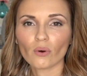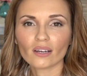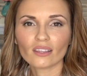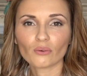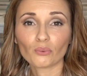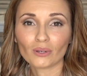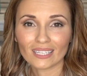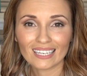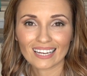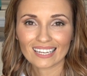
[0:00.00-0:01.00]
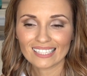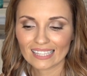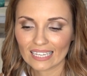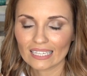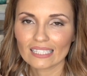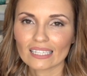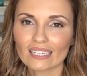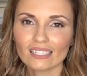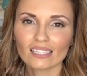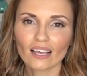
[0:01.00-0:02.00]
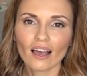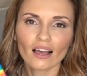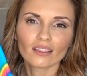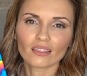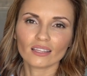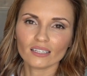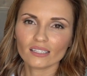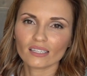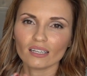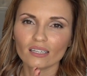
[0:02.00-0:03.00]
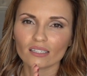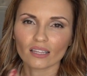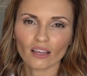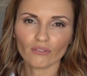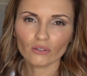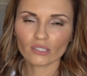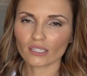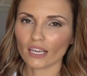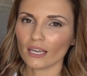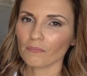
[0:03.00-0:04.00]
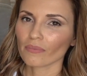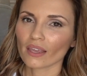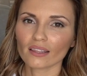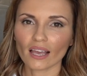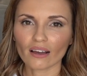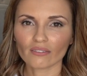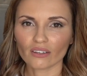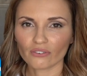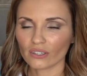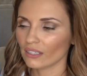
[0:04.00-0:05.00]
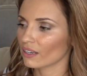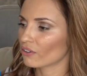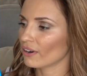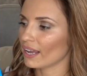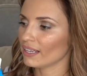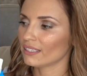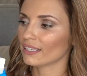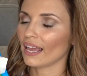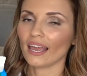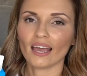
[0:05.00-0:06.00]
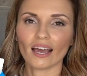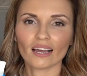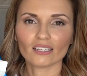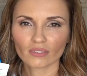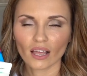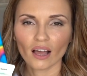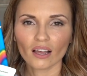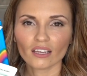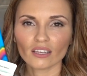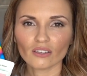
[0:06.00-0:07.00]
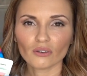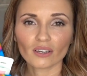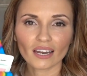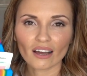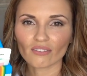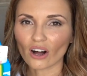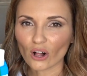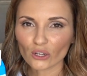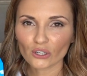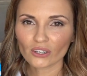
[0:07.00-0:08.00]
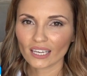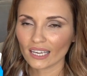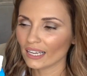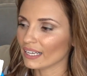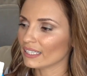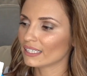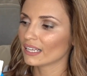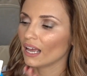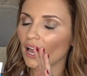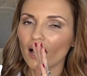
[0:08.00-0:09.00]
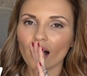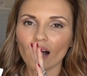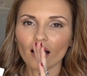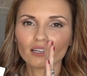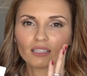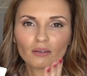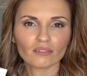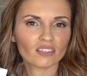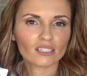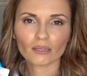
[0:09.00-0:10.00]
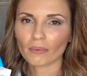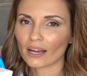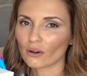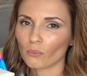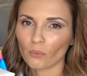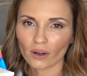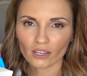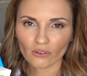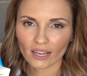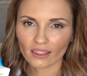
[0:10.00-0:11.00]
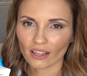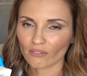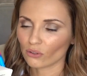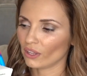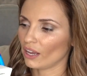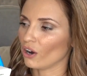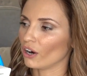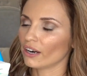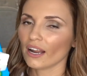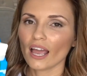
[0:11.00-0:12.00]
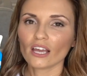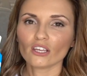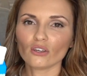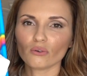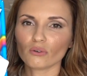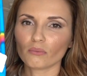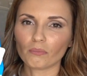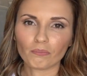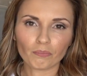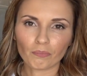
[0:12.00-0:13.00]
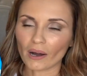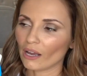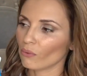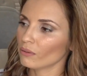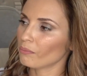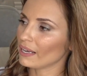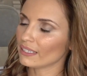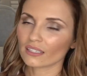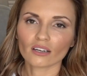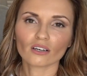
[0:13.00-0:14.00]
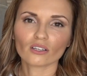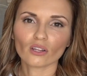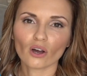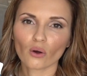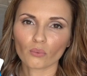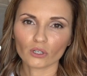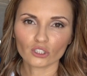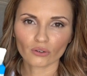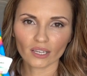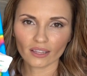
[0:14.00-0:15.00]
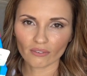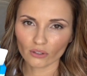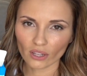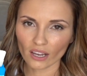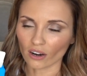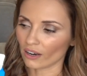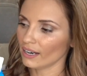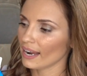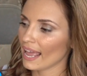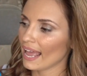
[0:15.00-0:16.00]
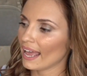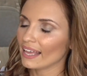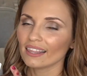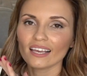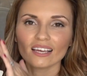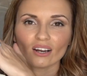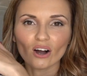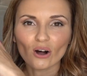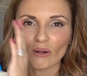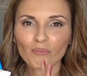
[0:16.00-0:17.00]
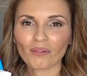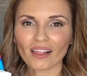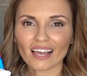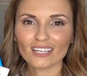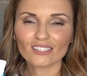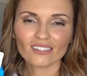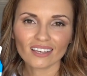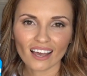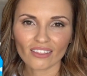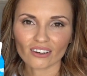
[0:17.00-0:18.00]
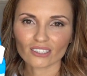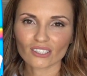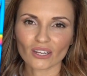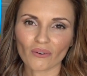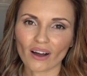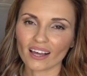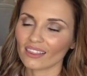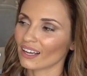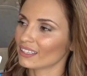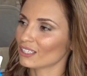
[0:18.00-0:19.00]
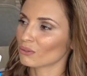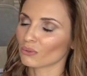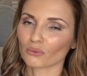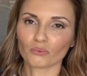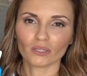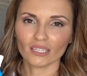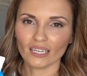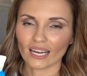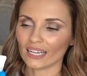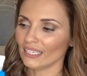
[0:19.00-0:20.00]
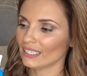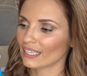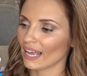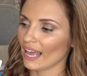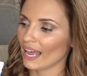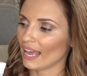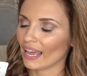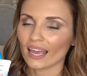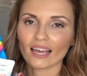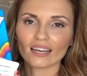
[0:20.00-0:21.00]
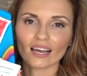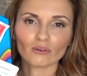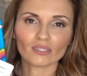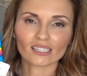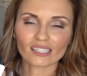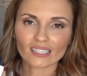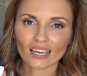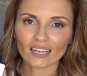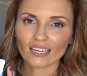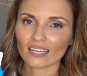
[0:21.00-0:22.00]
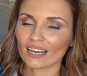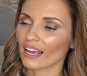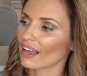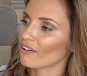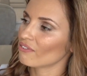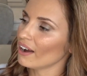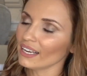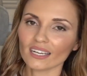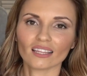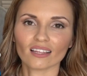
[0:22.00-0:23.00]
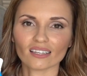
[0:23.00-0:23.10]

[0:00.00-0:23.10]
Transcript: one of the really nice things is this is level C they have different grades and you can have all your kids uh, doesn't matter what grade level they are you would buy one based on which grade level they are and they can all play together so I thought this was really nice and I was excited finding